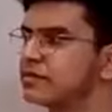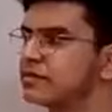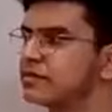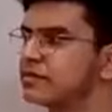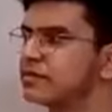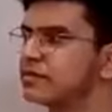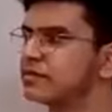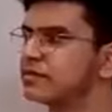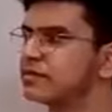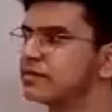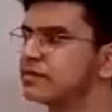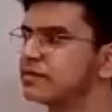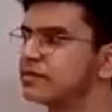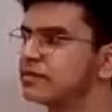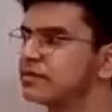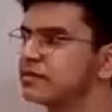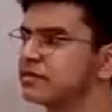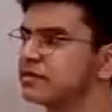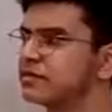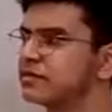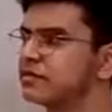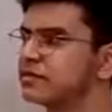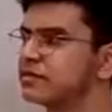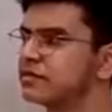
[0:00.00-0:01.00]

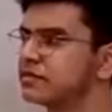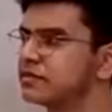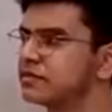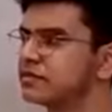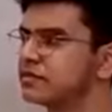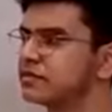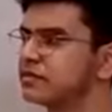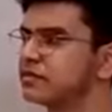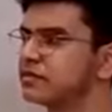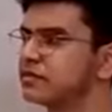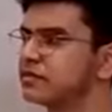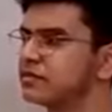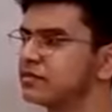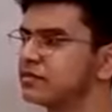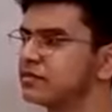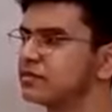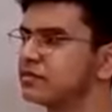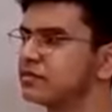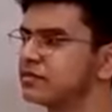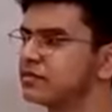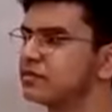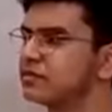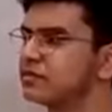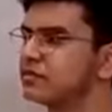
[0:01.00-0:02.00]

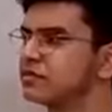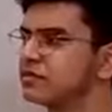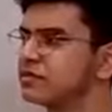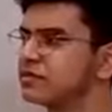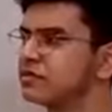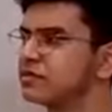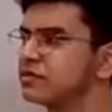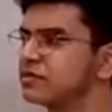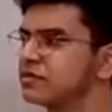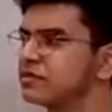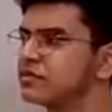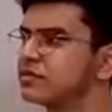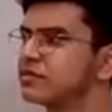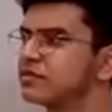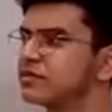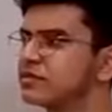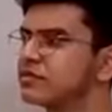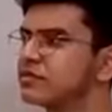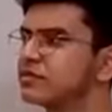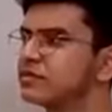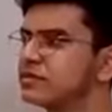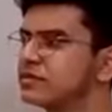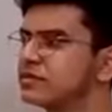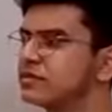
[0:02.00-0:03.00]

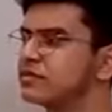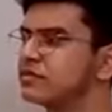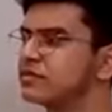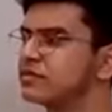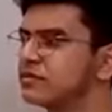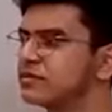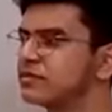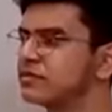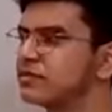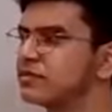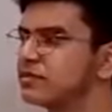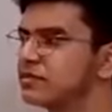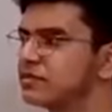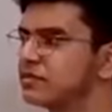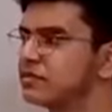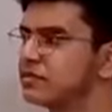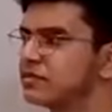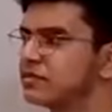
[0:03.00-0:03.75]
The person shown says nothing.